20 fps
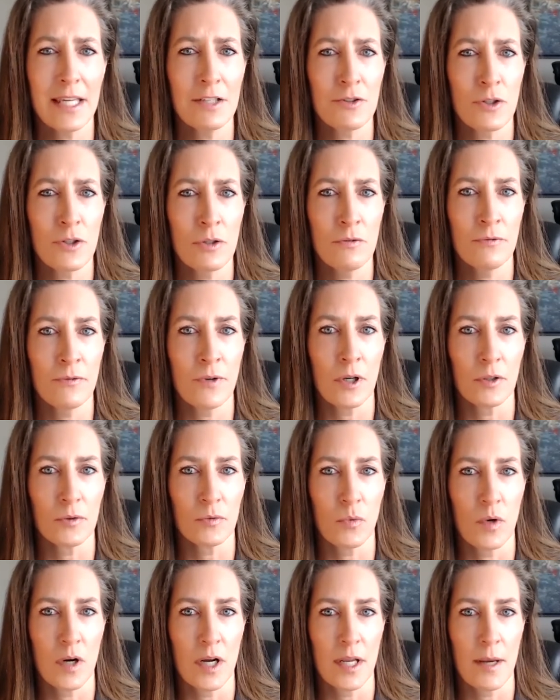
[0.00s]
I think,
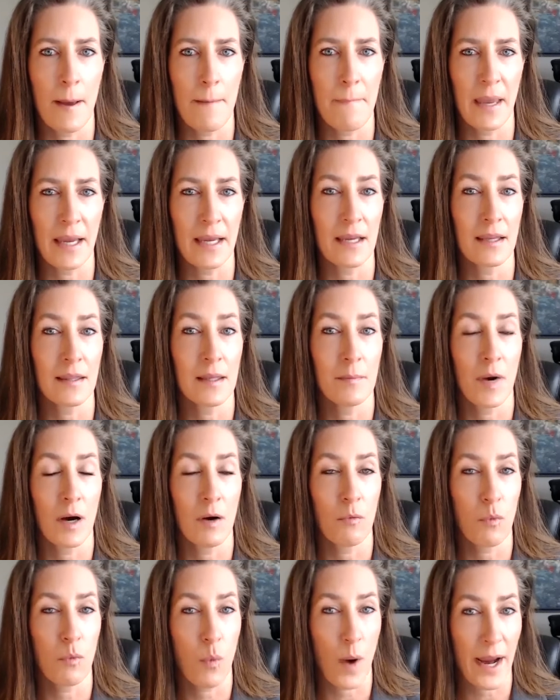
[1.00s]
twofold. One, making them
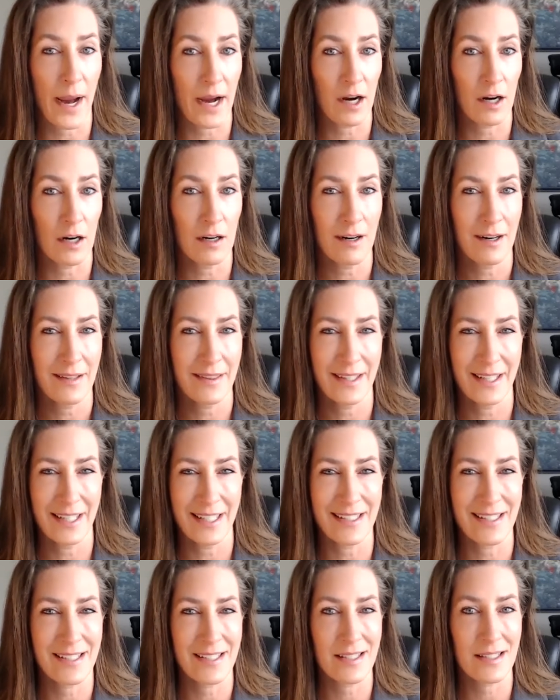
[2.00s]
aware that
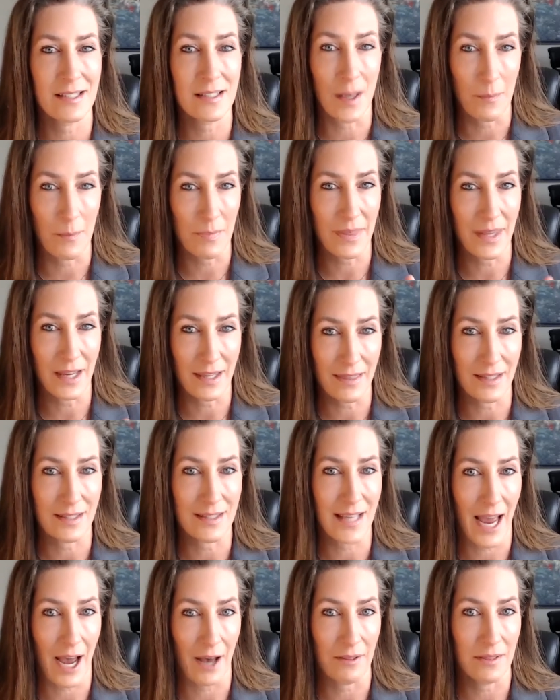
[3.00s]
it's something
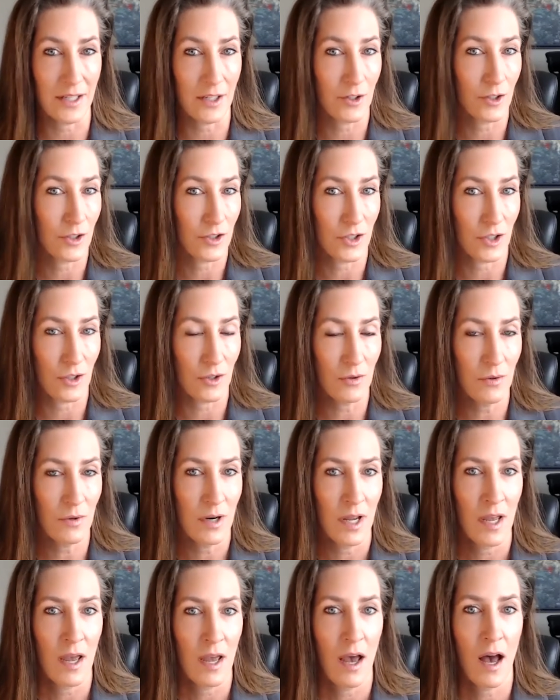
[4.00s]
that's out there to
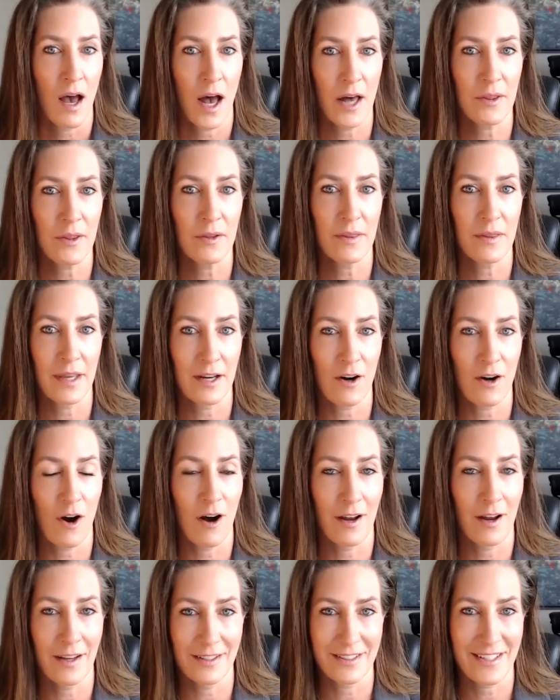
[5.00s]
do other than
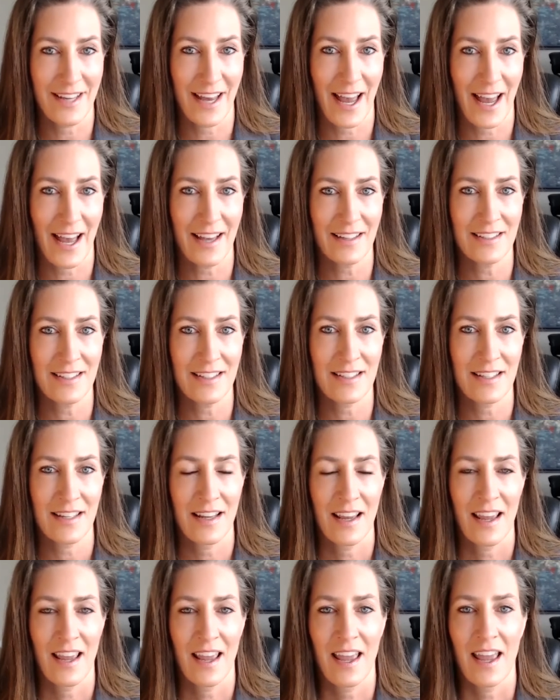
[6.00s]
audit and tax.
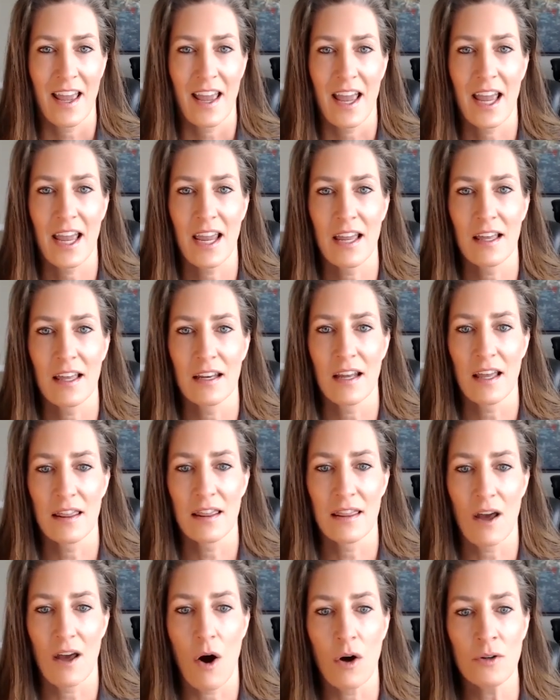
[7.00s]
And
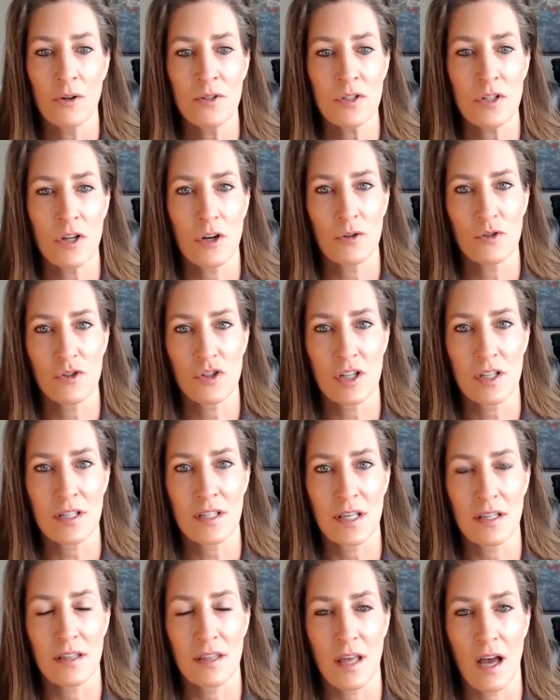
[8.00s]
also
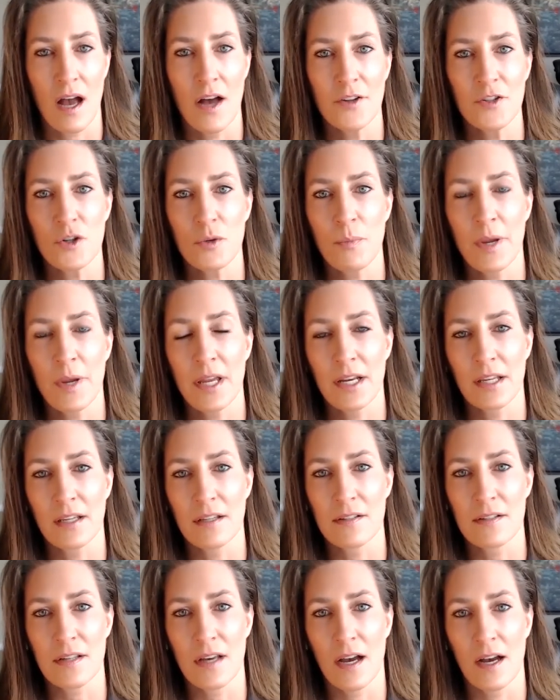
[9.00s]
just that the
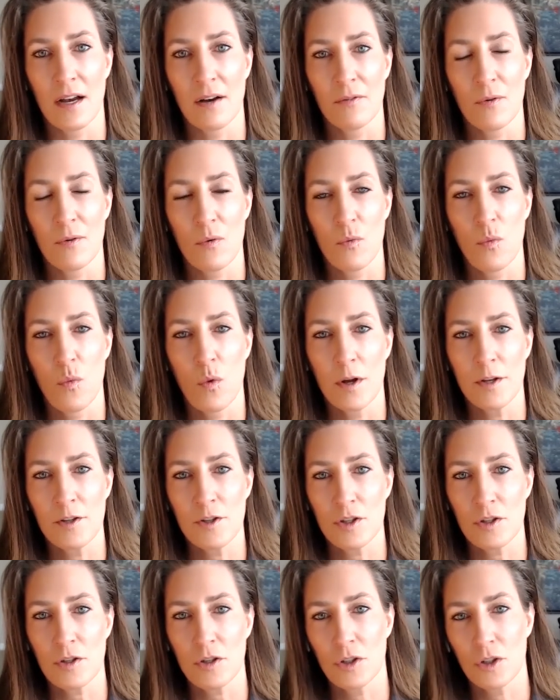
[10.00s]
underpinnings of
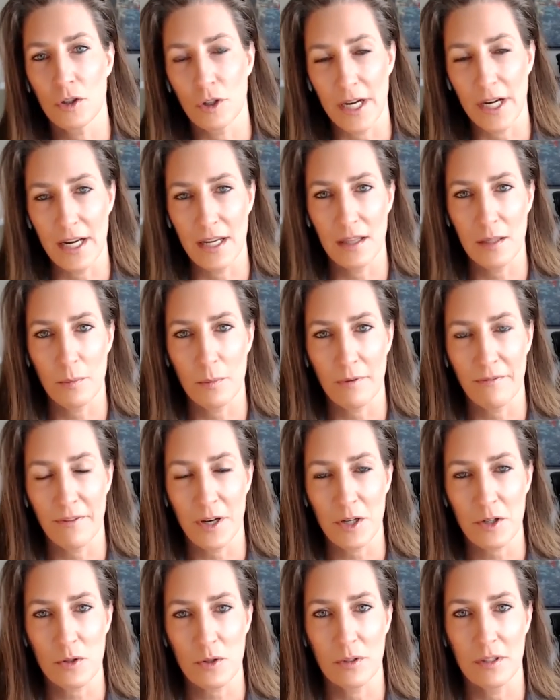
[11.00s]
once you're in the
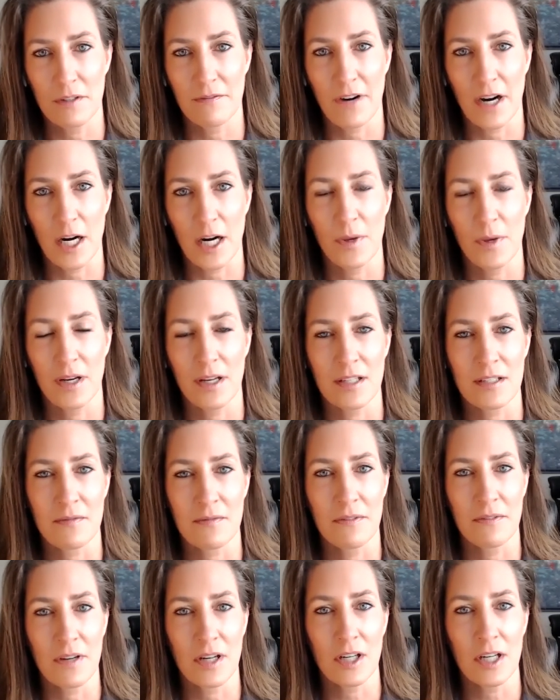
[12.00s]
professional environment, it's
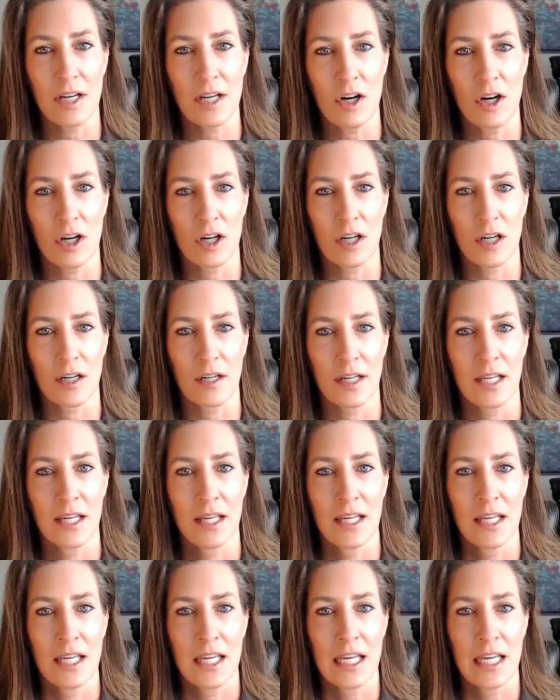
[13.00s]
very hard
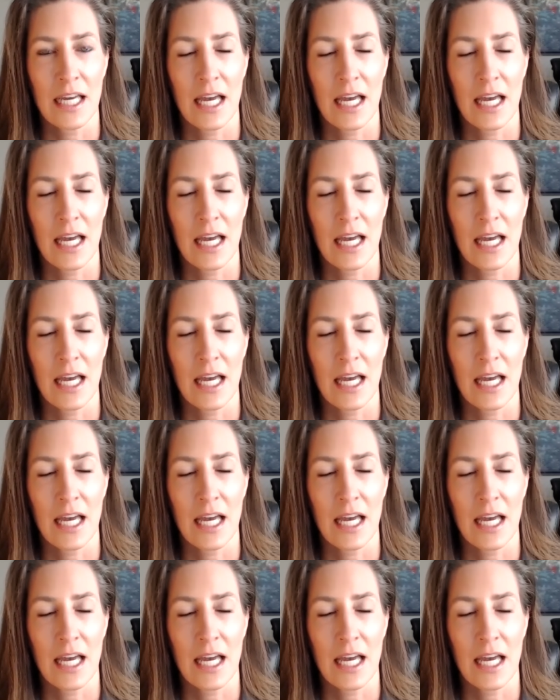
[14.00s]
